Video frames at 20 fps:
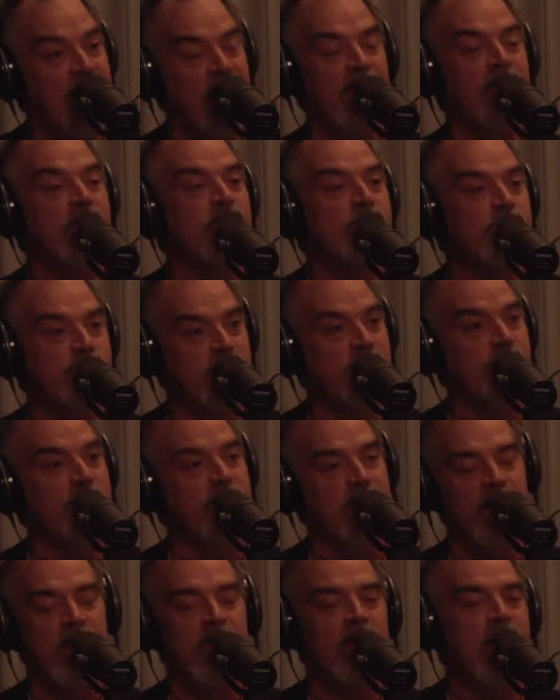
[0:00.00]
Right. She
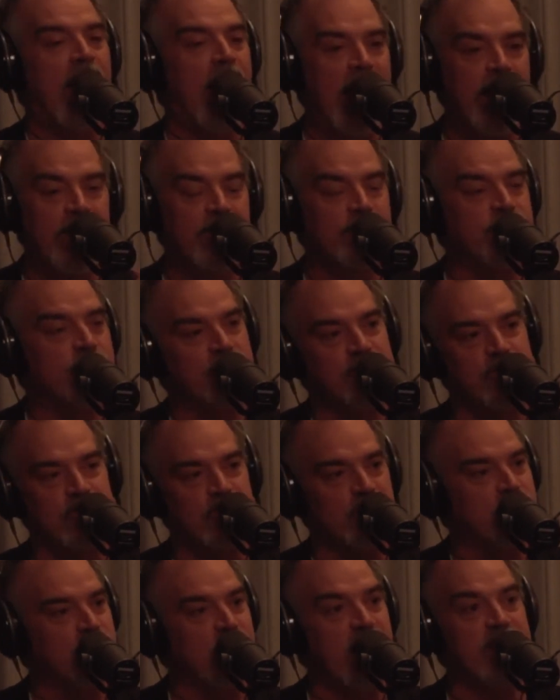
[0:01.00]
would, I just
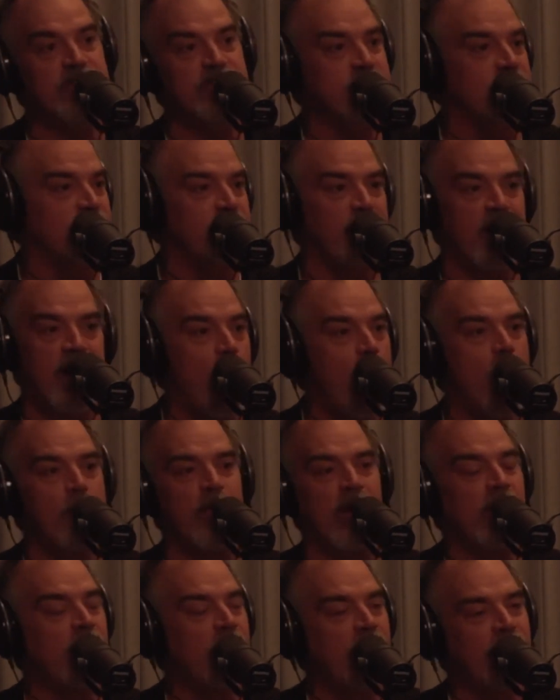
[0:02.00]
suggested to my, all
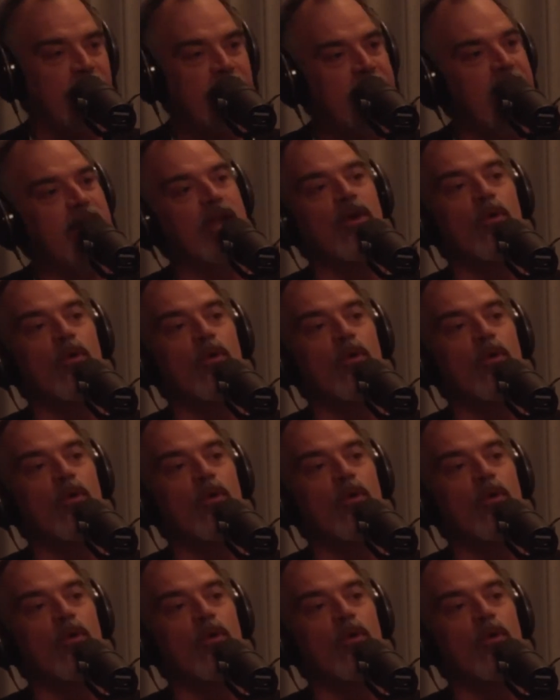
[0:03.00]
my, get a